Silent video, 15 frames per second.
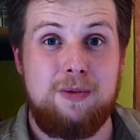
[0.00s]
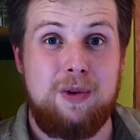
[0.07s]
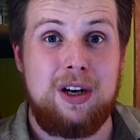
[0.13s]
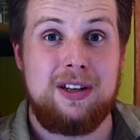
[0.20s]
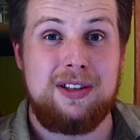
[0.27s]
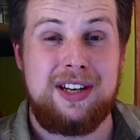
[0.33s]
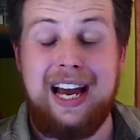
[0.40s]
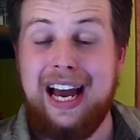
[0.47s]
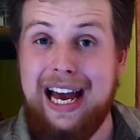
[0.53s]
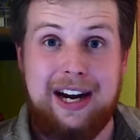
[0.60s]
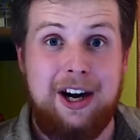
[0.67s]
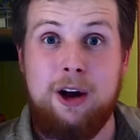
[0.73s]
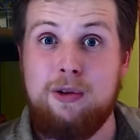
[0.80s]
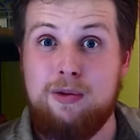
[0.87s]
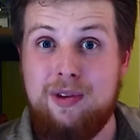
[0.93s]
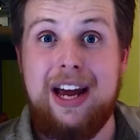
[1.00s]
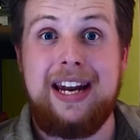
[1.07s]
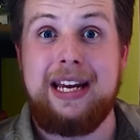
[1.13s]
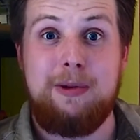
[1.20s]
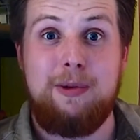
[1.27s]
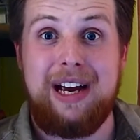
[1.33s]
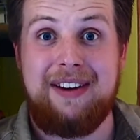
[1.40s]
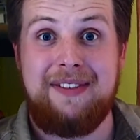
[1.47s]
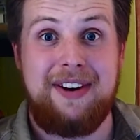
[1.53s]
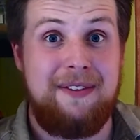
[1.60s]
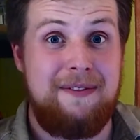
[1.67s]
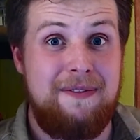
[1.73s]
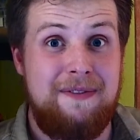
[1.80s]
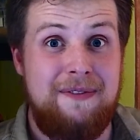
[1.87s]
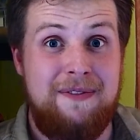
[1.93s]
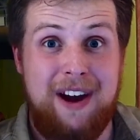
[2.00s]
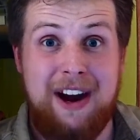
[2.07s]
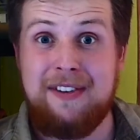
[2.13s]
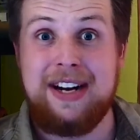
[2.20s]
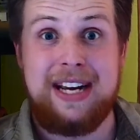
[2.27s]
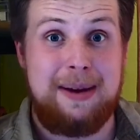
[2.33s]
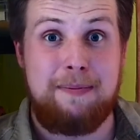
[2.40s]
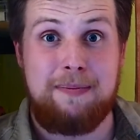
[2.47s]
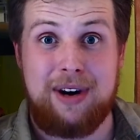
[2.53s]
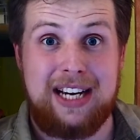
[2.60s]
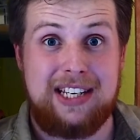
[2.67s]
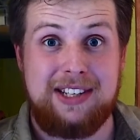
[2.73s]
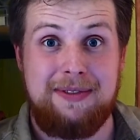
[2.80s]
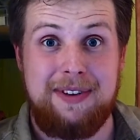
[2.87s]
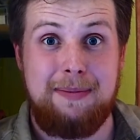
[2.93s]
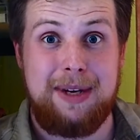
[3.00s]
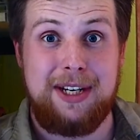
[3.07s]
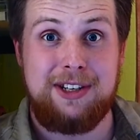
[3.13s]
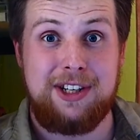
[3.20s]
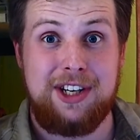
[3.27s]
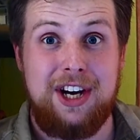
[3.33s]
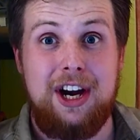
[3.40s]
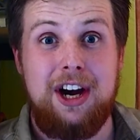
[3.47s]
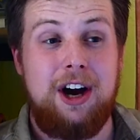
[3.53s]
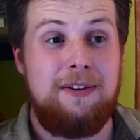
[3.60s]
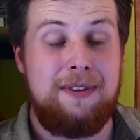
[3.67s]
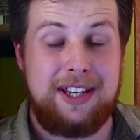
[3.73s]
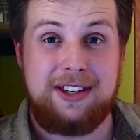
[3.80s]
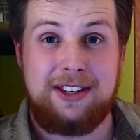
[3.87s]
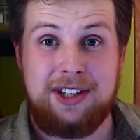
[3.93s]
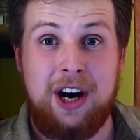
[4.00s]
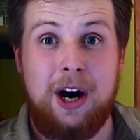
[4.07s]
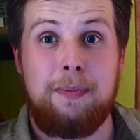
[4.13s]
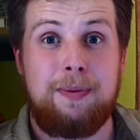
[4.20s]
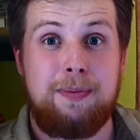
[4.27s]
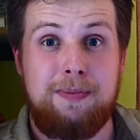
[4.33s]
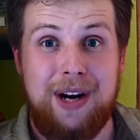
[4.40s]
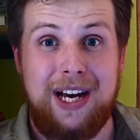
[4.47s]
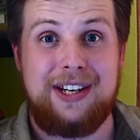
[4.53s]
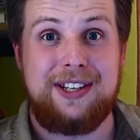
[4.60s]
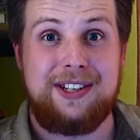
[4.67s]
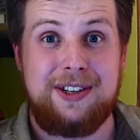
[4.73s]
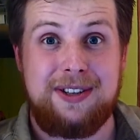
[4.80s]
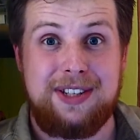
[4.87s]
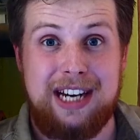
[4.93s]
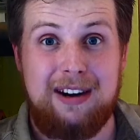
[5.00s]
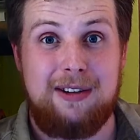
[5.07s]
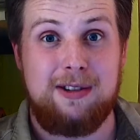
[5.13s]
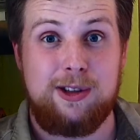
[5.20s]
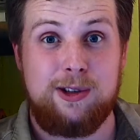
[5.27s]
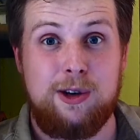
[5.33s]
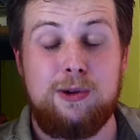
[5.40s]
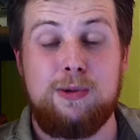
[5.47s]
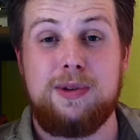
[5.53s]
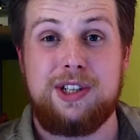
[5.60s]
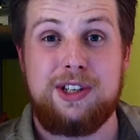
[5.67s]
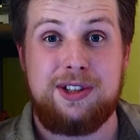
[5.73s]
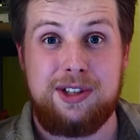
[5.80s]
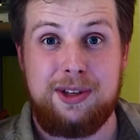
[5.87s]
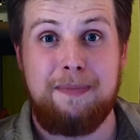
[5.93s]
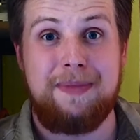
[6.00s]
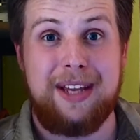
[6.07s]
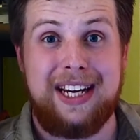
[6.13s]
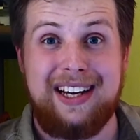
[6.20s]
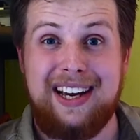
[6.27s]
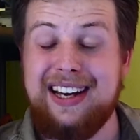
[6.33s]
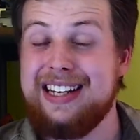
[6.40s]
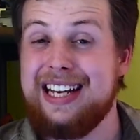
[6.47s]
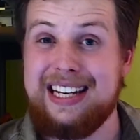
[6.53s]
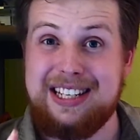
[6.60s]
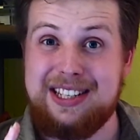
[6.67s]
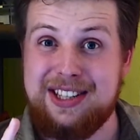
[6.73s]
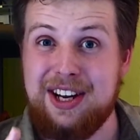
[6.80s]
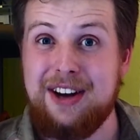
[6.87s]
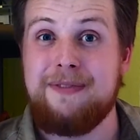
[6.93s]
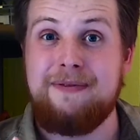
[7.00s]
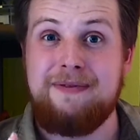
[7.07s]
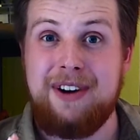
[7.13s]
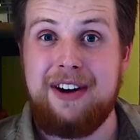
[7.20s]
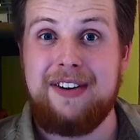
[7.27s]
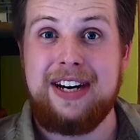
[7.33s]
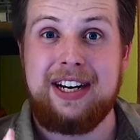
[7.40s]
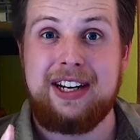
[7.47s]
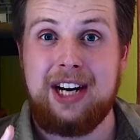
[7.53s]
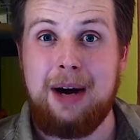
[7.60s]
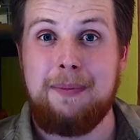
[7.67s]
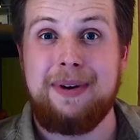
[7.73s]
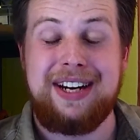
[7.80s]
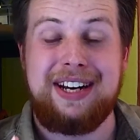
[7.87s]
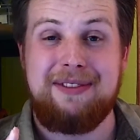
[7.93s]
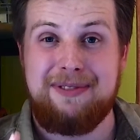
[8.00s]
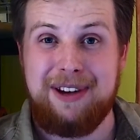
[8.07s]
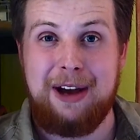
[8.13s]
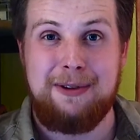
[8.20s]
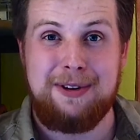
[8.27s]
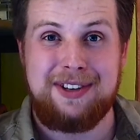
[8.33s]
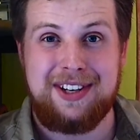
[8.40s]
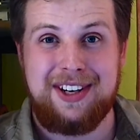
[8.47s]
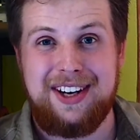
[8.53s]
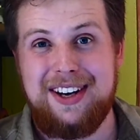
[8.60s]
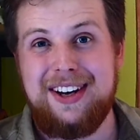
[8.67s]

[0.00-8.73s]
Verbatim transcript: was. And already we have a very impressive image of a top predator pterosaur, which is something that is not very commonly found.